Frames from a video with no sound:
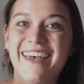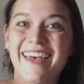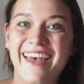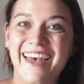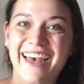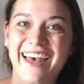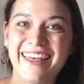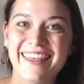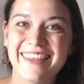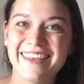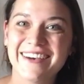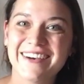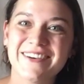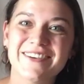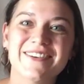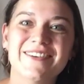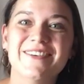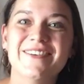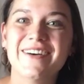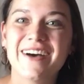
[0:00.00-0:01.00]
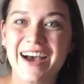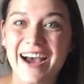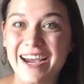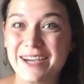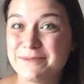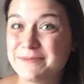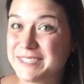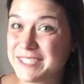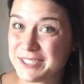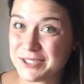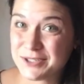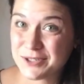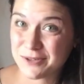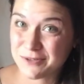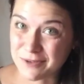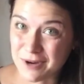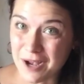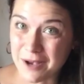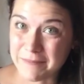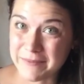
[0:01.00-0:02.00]
Hello, I'm Teacher
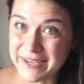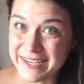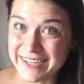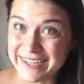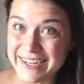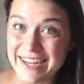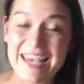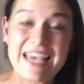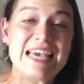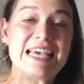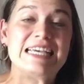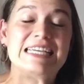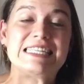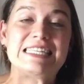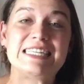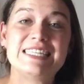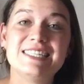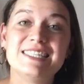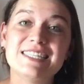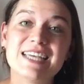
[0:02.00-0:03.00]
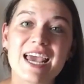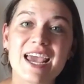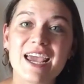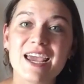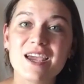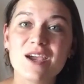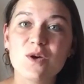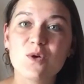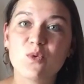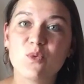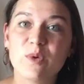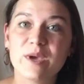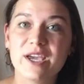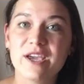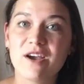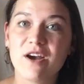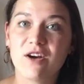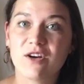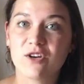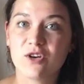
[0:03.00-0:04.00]
Robin. Today we
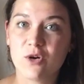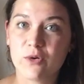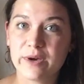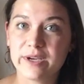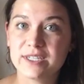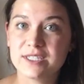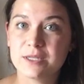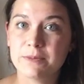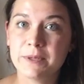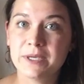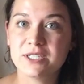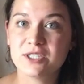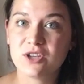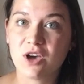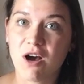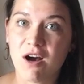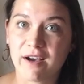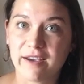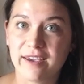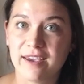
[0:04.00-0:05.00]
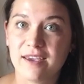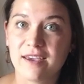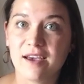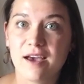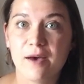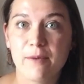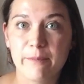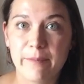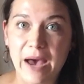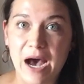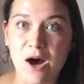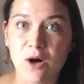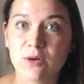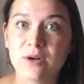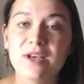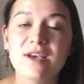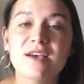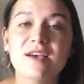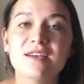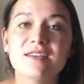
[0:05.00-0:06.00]
are going to be talking about
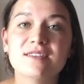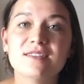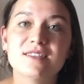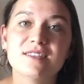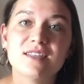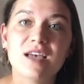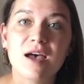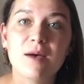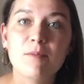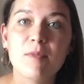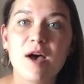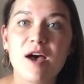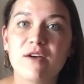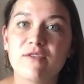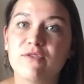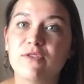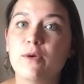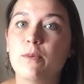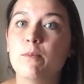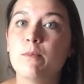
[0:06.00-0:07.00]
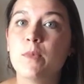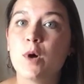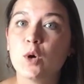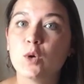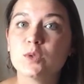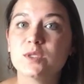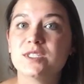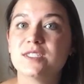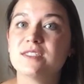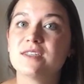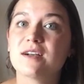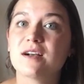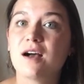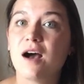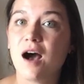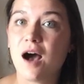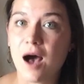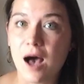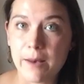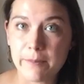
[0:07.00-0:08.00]
some of the most
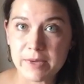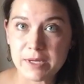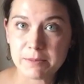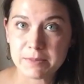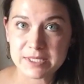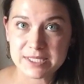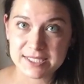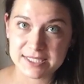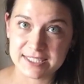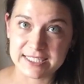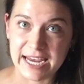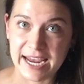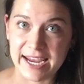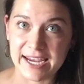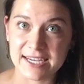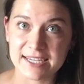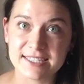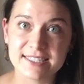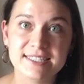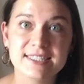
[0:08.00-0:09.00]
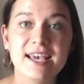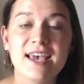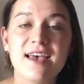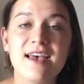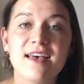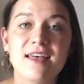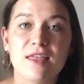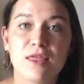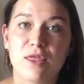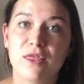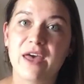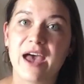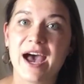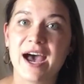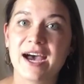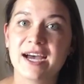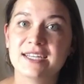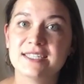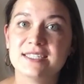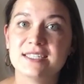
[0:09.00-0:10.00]
common mistakes
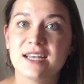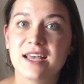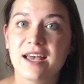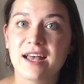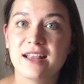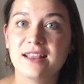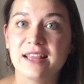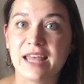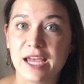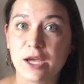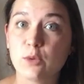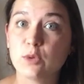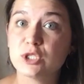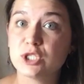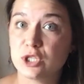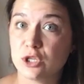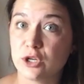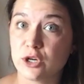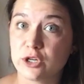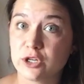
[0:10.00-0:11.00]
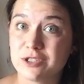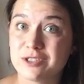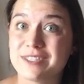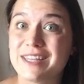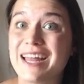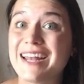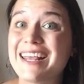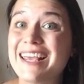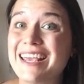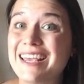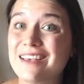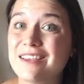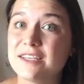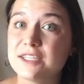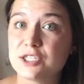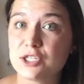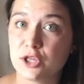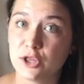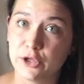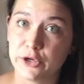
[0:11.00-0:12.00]
that English
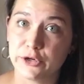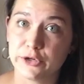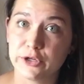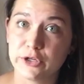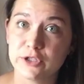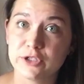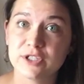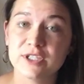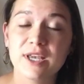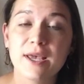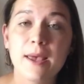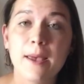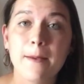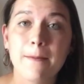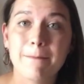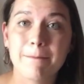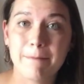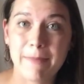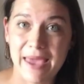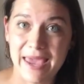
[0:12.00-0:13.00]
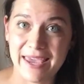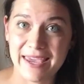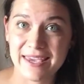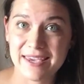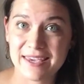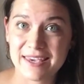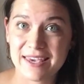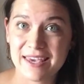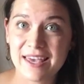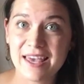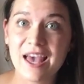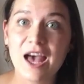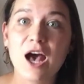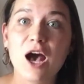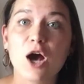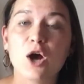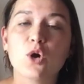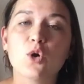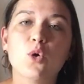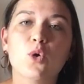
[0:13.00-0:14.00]
learners make
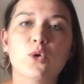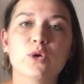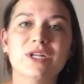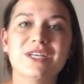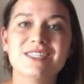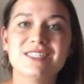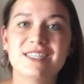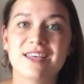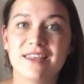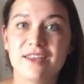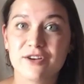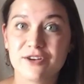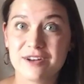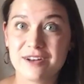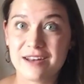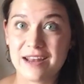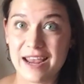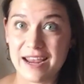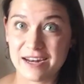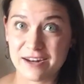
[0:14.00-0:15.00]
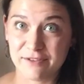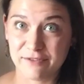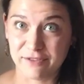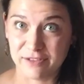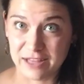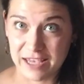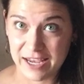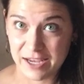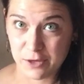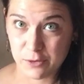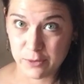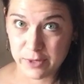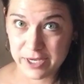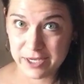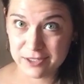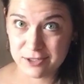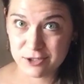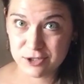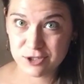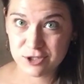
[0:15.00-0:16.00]
according to their native
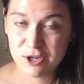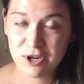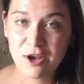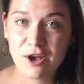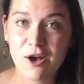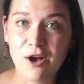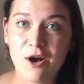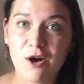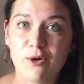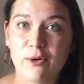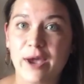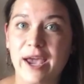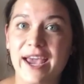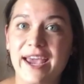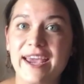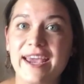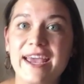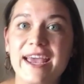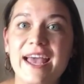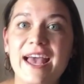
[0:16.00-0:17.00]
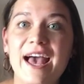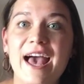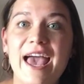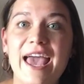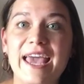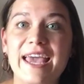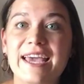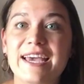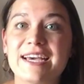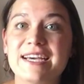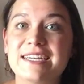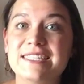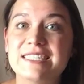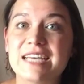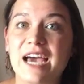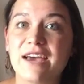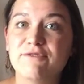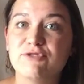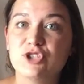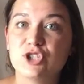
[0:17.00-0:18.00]
language. Okay? And
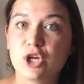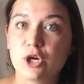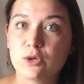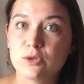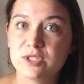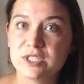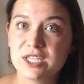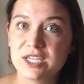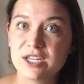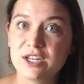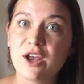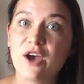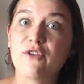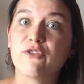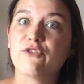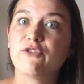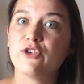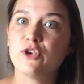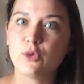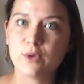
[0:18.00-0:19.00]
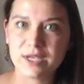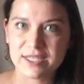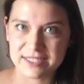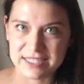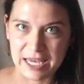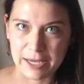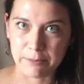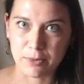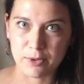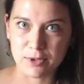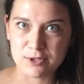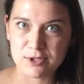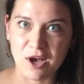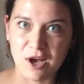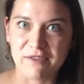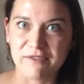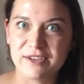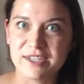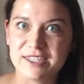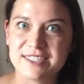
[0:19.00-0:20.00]
I've chosen a few examples.
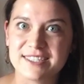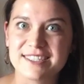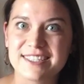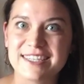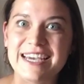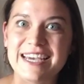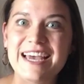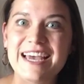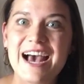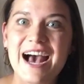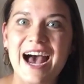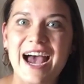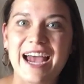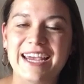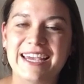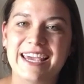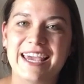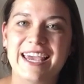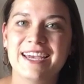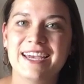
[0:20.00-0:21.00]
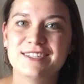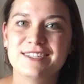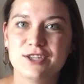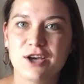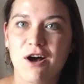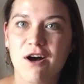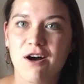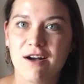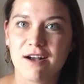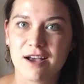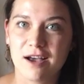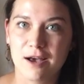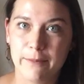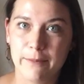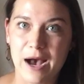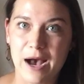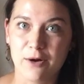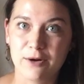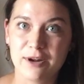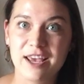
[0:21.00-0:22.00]
Obviously, I can't talk
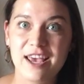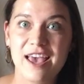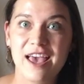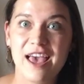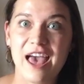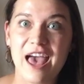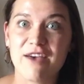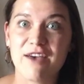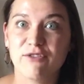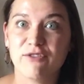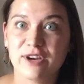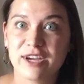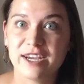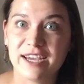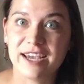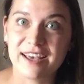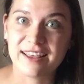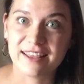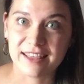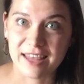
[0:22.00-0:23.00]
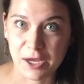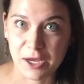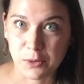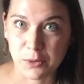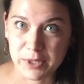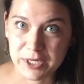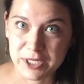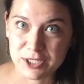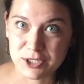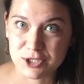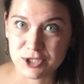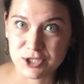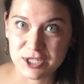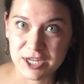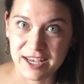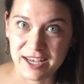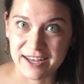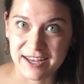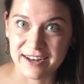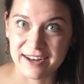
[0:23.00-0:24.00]
about every language
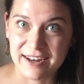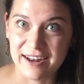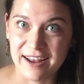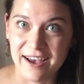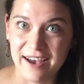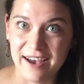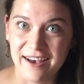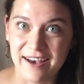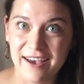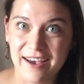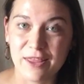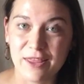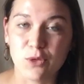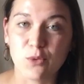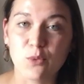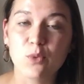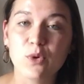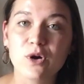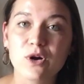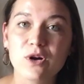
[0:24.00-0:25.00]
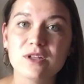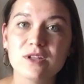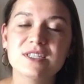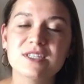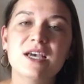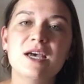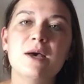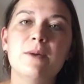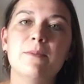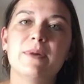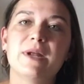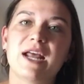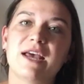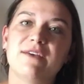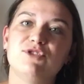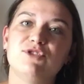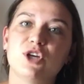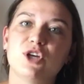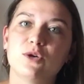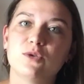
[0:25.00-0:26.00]
in the world, but I've
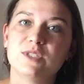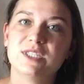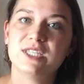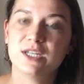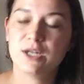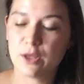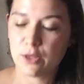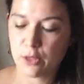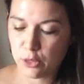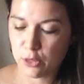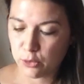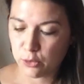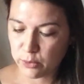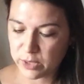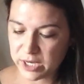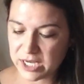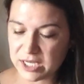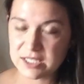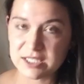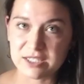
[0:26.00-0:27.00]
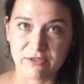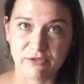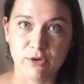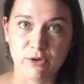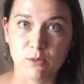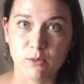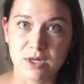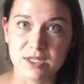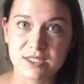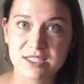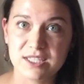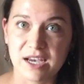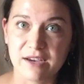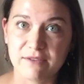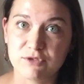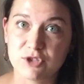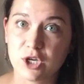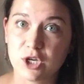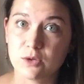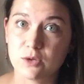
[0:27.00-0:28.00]
chosen three different ones. I've
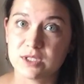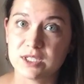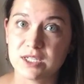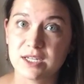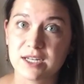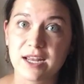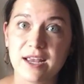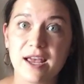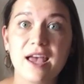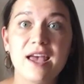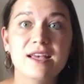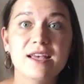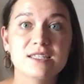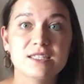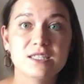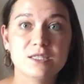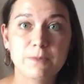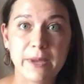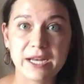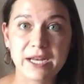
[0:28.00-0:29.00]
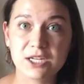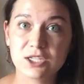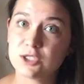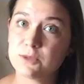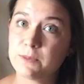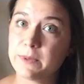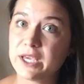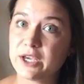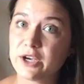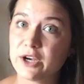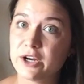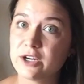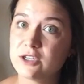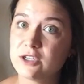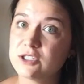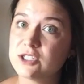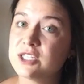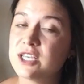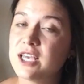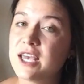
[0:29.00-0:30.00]
chosen Spanish
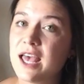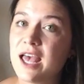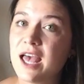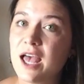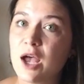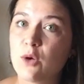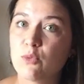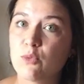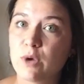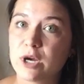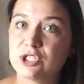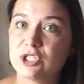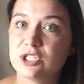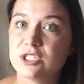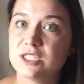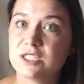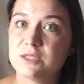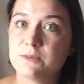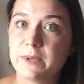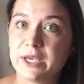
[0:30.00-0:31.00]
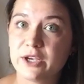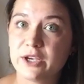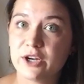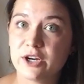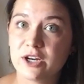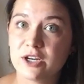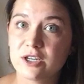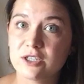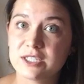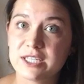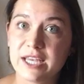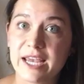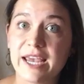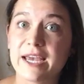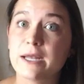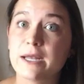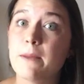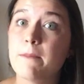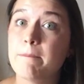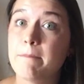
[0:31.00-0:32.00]
speakers, Russian speakers,
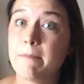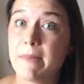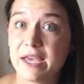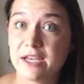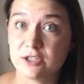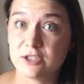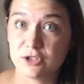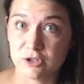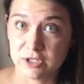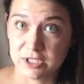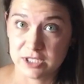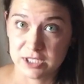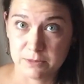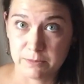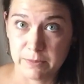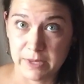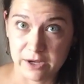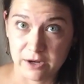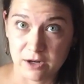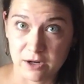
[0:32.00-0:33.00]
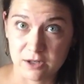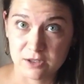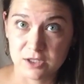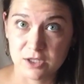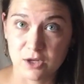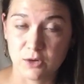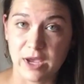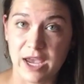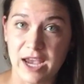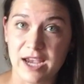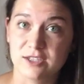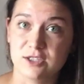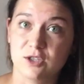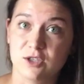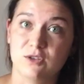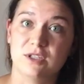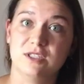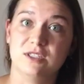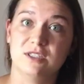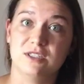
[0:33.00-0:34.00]
and Mandarin speakers. Okay, so
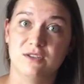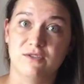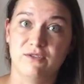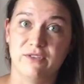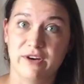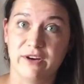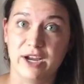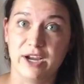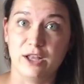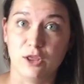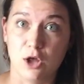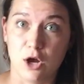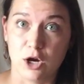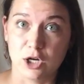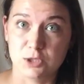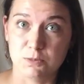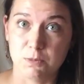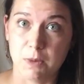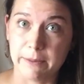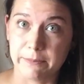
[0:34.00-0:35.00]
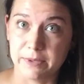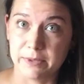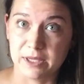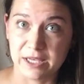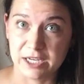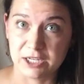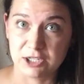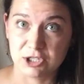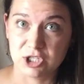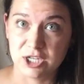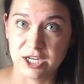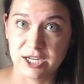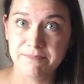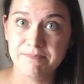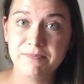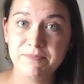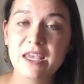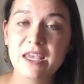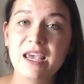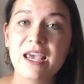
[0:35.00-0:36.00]
this is a very large population,
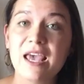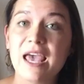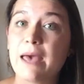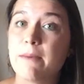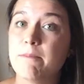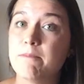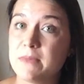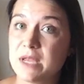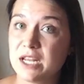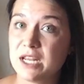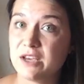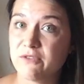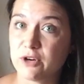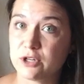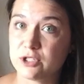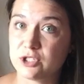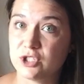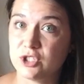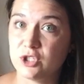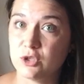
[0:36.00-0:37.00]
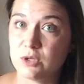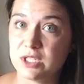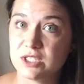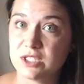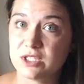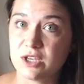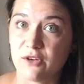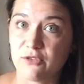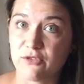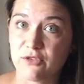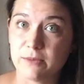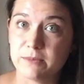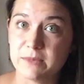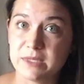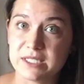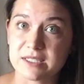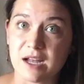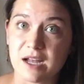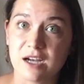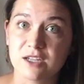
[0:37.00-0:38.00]
and many of our students are from
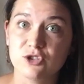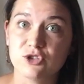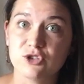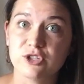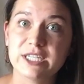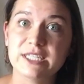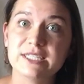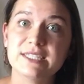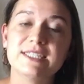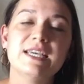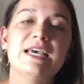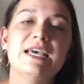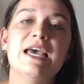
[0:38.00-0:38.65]
these countries.